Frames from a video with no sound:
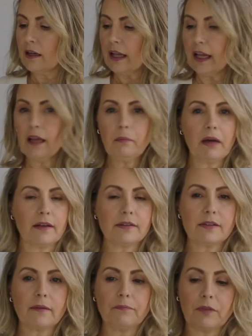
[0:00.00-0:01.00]
Hair
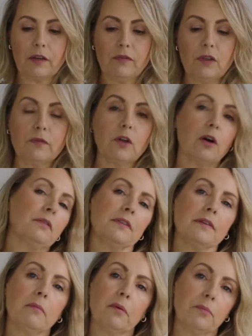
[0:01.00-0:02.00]
mask. If you've got
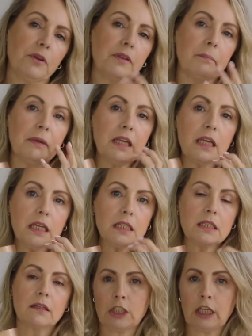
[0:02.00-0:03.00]
someone with a
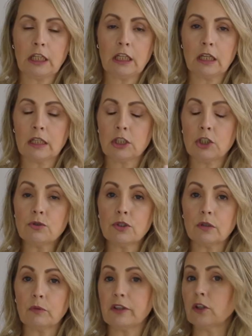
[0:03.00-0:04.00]
beard,
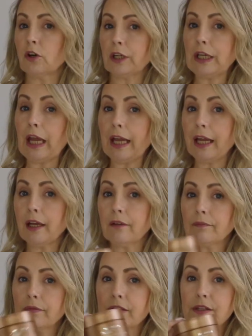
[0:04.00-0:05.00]
children with knotty
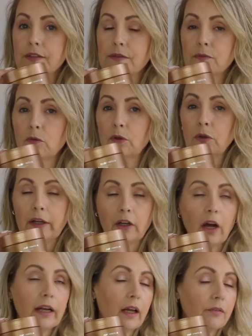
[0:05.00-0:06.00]
hair, this will, and
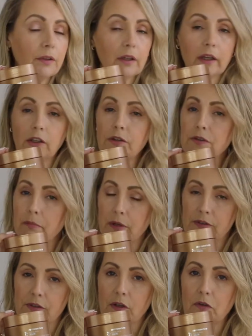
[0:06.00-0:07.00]
I love it and use it
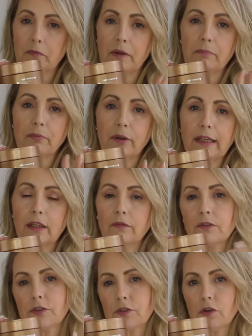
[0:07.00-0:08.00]
myself,
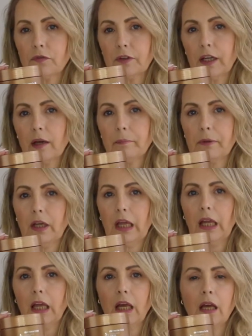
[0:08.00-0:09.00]
brilliant for softening up your
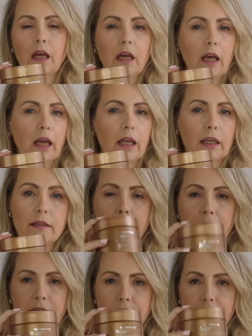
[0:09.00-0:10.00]
hair, and the
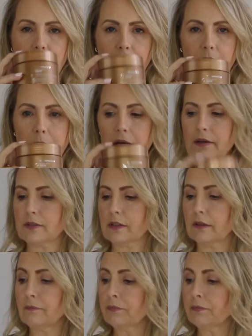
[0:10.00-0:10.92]
best hair mask.